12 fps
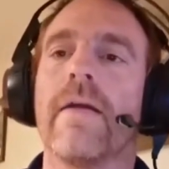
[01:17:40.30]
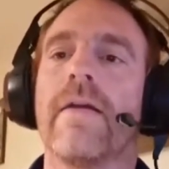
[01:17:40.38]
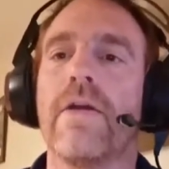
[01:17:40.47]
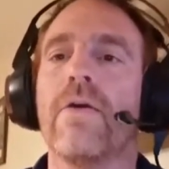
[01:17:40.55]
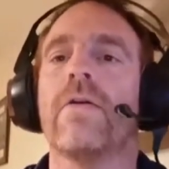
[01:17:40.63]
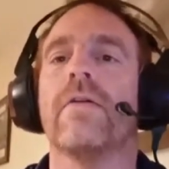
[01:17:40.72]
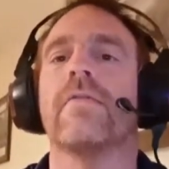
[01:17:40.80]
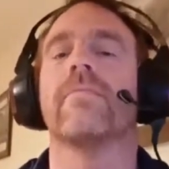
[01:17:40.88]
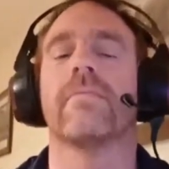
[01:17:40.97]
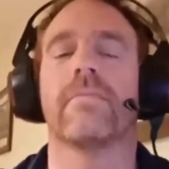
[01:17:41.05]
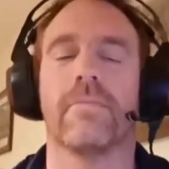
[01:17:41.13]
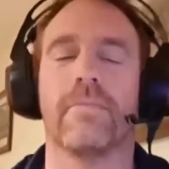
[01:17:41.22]
you
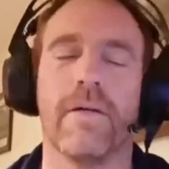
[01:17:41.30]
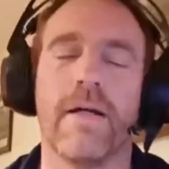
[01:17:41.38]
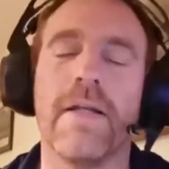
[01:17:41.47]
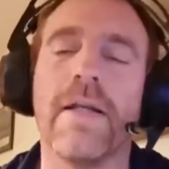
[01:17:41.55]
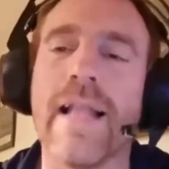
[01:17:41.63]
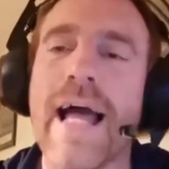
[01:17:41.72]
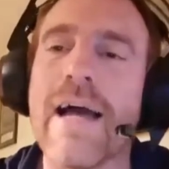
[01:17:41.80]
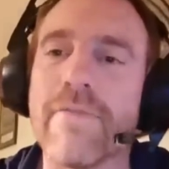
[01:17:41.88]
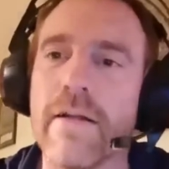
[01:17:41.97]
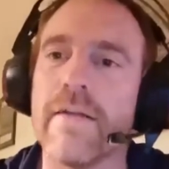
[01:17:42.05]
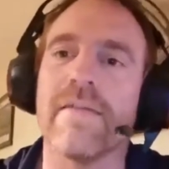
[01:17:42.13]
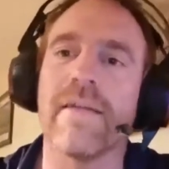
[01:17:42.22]

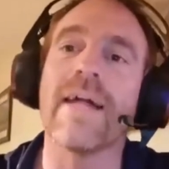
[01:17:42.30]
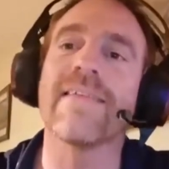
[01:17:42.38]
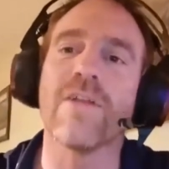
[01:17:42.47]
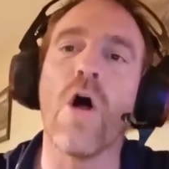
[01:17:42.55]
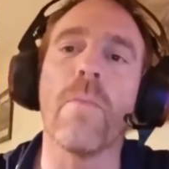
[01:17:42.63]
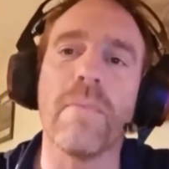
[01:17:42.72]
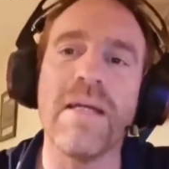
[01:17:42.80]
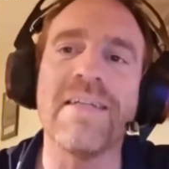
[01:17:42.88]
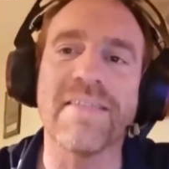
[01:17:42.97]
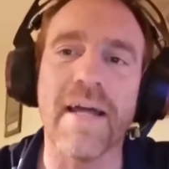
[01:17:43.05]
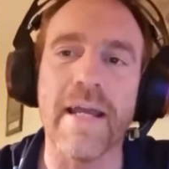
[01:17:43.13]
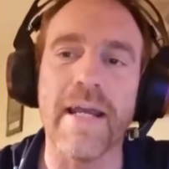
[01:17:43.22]
laugh it. So that's not me
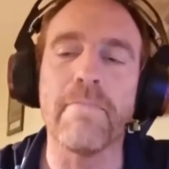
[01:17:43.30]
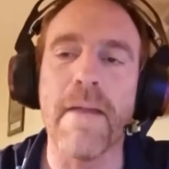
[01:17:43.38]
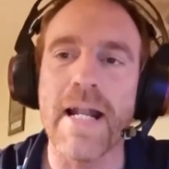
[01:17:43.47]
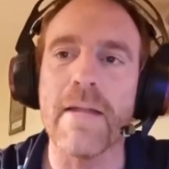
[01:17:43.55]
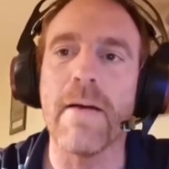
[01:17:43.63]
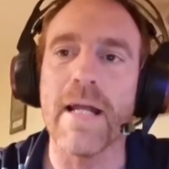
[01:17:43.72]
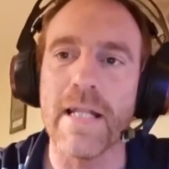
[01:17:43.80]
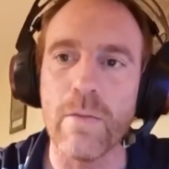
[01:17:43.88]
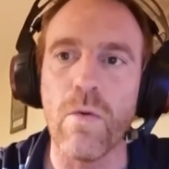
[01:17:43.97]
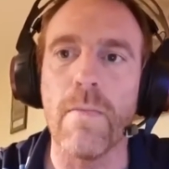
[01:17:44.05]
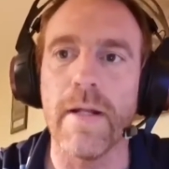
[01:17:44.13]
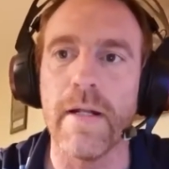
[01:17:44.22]
saying men are better than
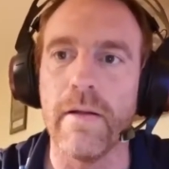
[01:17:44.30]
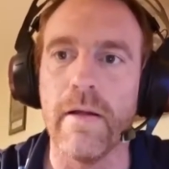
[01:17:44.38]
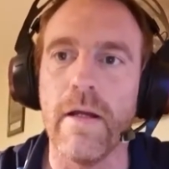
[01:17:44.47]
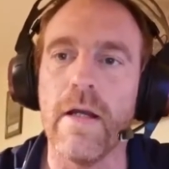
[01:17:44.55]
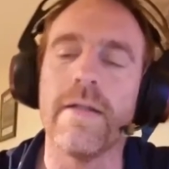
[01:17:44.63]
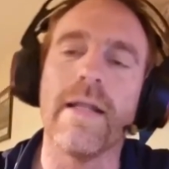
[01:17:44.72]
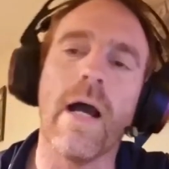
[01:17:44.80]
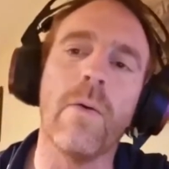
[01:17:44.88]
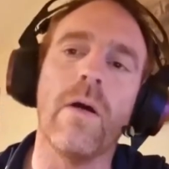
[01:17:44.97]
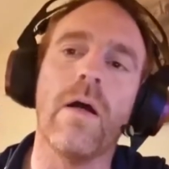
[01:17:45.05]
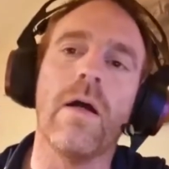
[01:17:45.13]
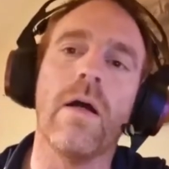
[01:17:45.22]
women.
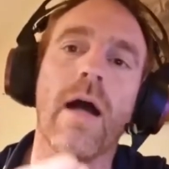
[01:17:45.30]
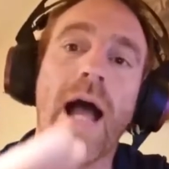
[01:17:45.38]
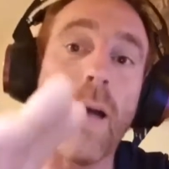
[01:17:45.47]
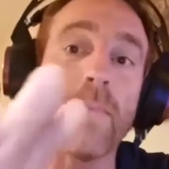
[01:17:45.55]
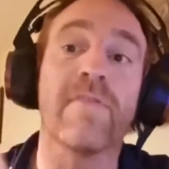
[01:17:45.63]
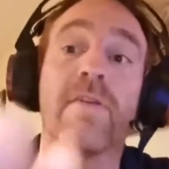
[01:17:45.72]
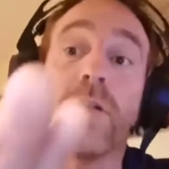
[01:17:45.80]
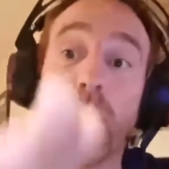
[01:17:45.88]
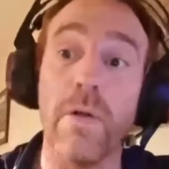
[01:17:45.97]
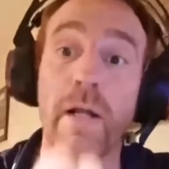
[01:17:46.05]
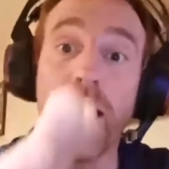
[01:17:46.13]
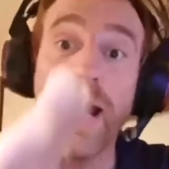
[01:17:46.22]
Now,
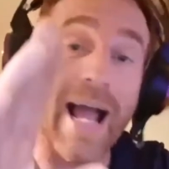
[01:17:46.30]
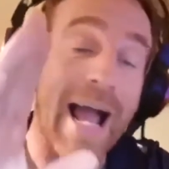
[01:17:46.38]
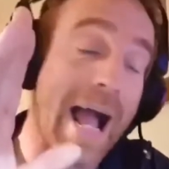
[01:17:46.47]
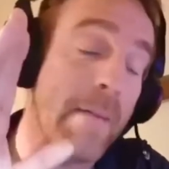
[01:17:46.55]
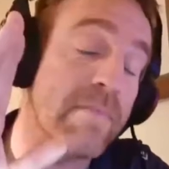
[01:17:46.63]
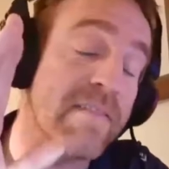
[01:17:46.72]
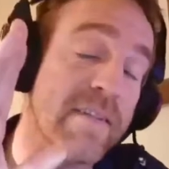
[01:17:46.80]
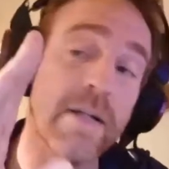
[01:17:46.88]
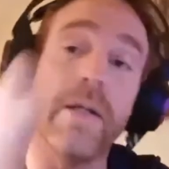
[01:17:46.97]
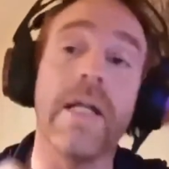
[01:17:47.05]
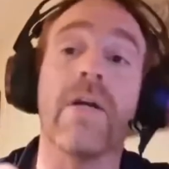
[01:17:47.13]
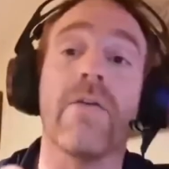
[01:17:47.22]

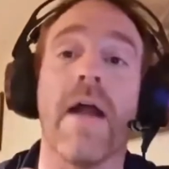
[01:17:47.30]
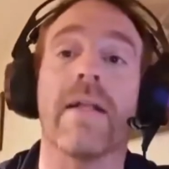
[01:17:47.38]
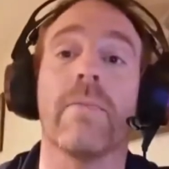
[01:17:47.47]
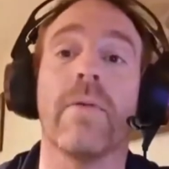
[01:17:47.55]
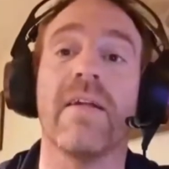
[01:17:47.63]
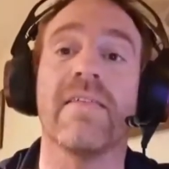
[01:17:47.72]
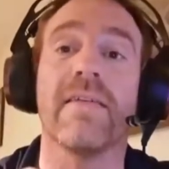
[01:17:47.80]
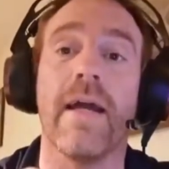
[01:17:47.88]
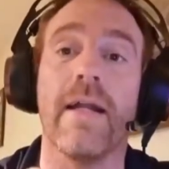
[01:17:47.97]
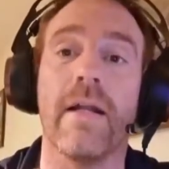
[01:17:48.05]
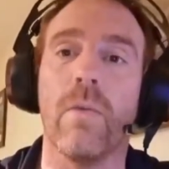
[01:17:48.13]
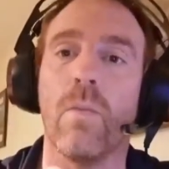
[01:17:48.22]
absolutely correct in what you're
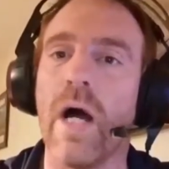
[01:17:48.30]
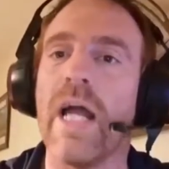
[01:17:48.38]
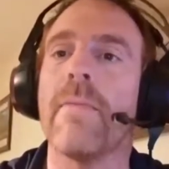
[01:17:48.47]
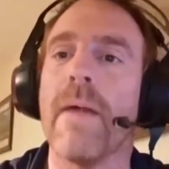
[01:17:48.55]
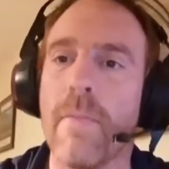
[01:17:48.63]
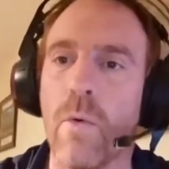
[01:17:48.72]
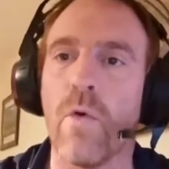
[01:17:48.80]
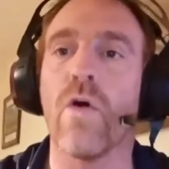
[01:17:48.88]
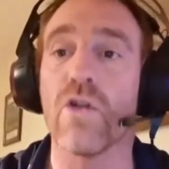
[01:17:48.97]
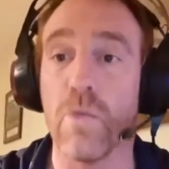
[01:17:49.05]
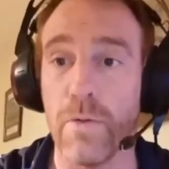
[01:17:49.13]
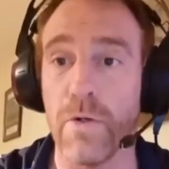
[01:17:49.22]
saying. Why are men more
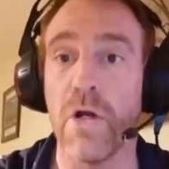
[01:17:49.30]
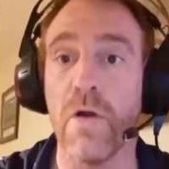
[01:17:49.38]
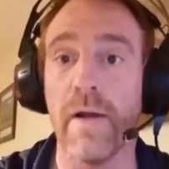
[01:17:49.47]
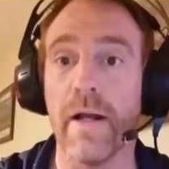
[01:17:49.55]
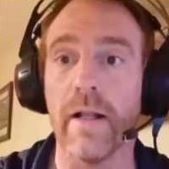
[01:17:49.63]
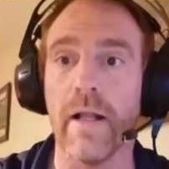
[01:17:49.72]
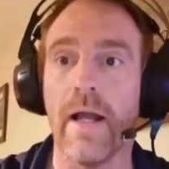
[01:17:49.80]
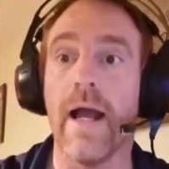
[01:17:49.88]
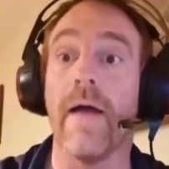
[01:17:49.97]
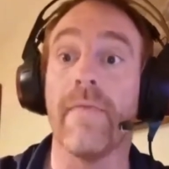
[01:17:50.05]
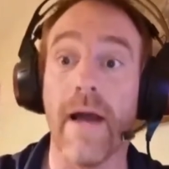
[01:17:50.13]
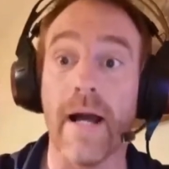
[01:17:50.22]
entrepreneurial?
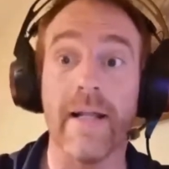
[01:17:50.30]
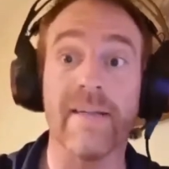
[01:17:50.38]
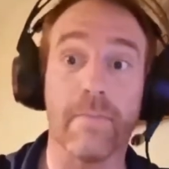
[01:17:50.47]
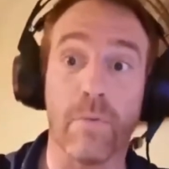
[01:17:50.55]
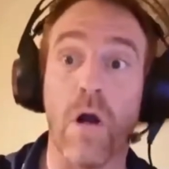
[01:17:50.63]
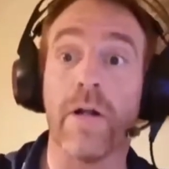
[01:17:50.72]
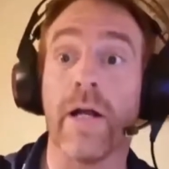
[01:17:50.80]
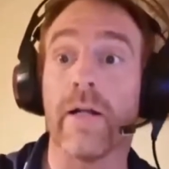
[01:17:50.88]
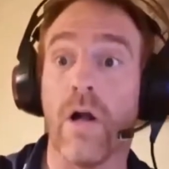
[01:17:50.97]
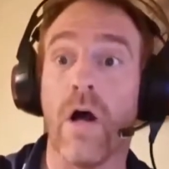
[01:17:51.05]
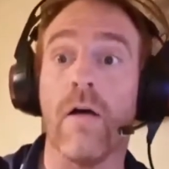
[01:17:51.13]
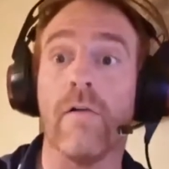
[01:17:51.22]
And that is a product
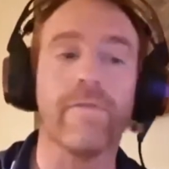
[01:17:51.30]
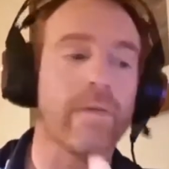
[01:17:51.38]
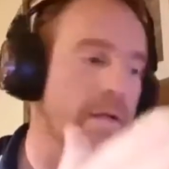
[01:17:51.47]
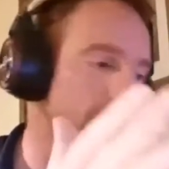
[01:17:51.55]
of